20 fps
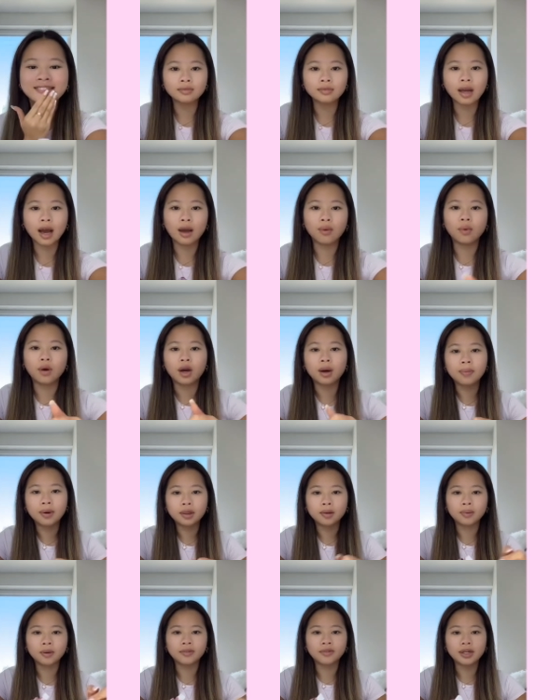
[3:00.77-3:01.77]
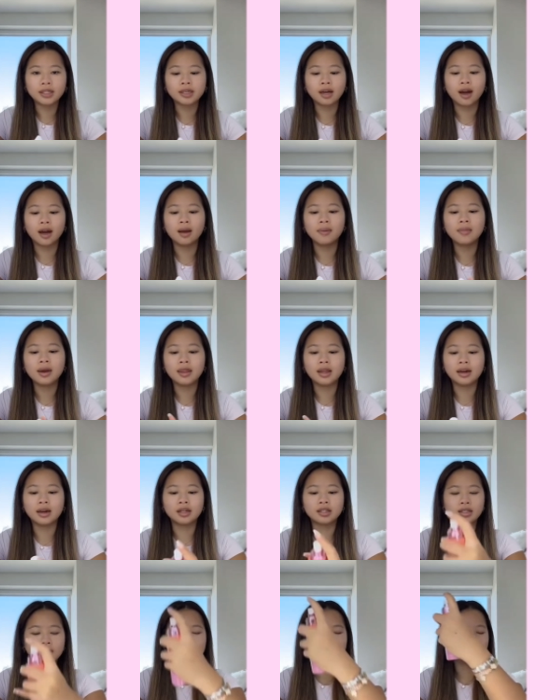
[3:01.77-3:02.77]
I woke up at the perfect time and then I
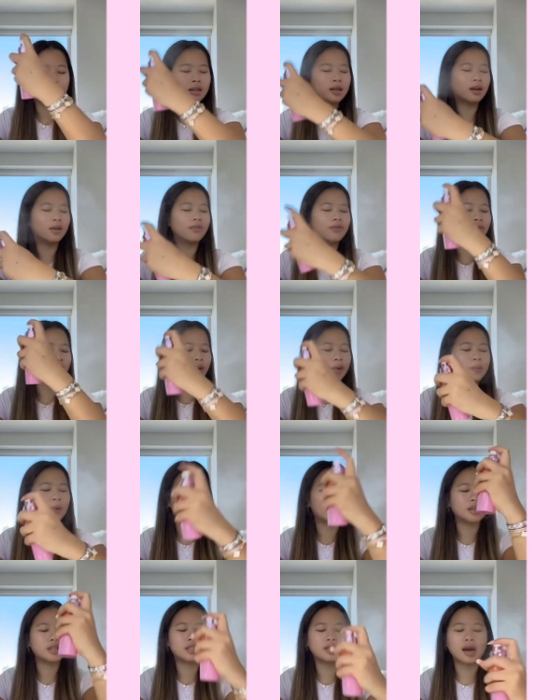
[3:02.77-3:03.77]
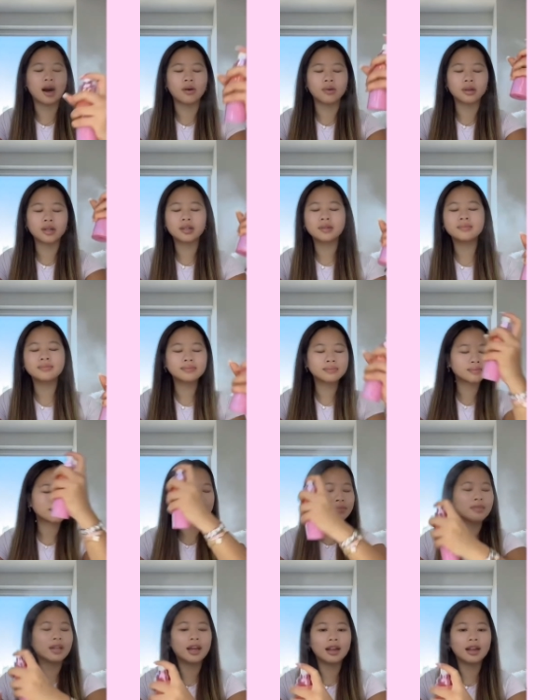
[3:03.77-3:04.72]
just did a full body shower. And